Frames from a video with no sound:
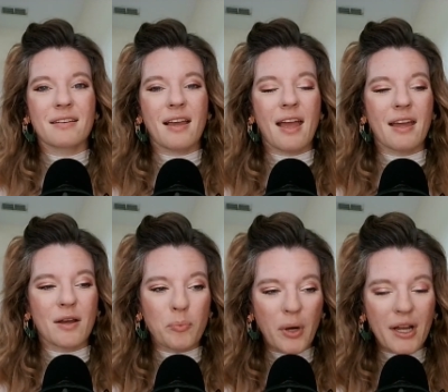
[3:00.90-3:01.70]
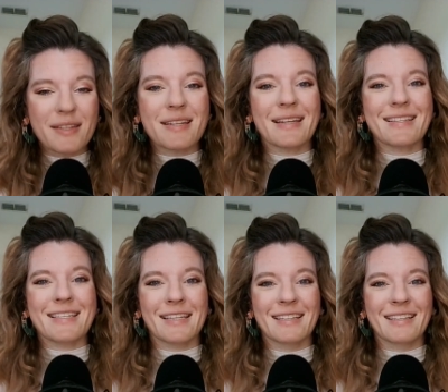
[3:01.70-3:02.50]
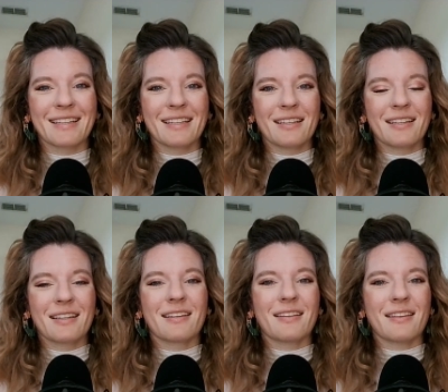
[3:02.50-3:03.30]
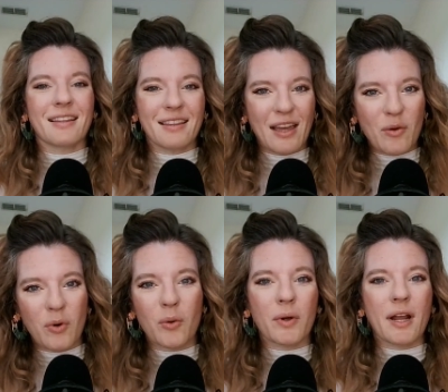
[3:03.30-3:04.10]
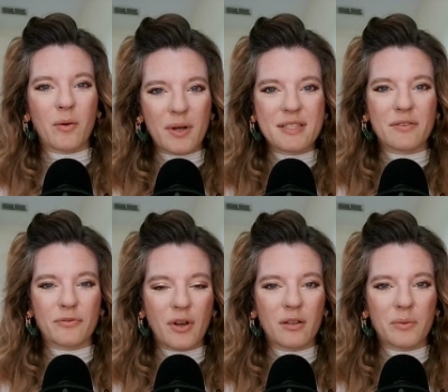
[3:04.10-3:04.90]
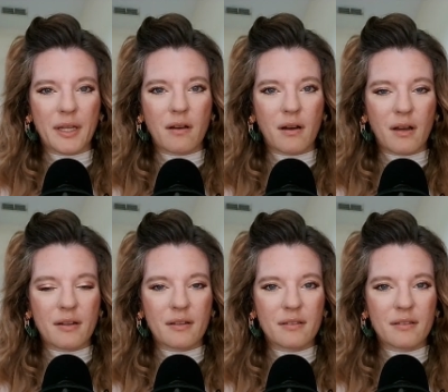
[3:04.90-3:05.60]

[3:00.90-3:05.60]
and abundant than they were when I wasn't following God.